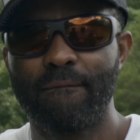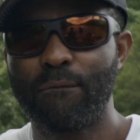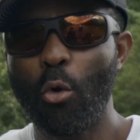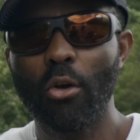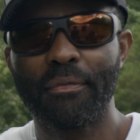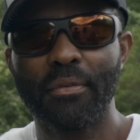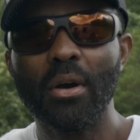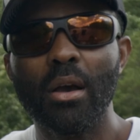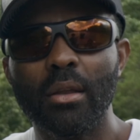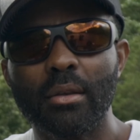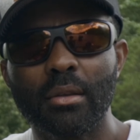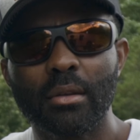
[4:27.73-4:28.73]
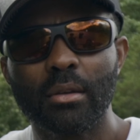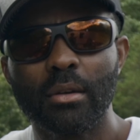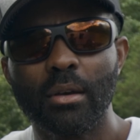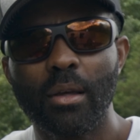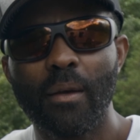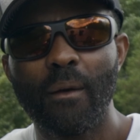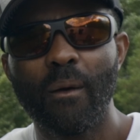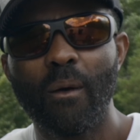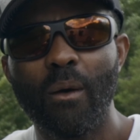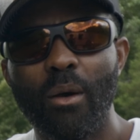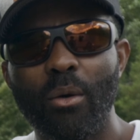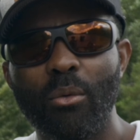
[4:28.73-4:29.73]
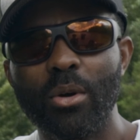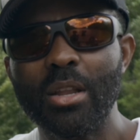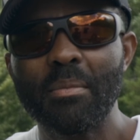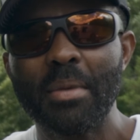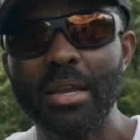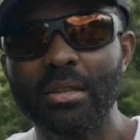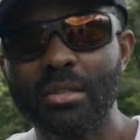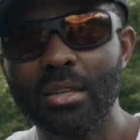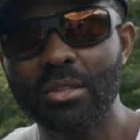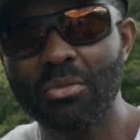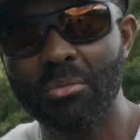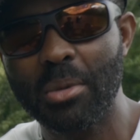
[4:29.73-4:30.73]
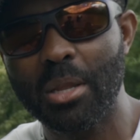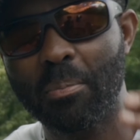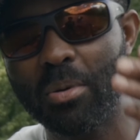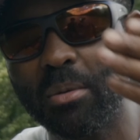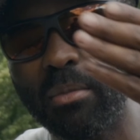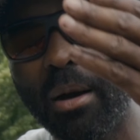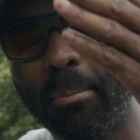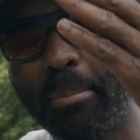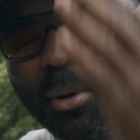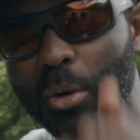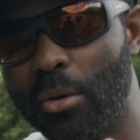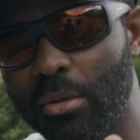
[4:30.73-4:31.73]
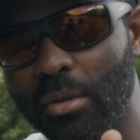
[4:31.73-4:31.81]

4 foot, wouldn't it make sense for me to put my boat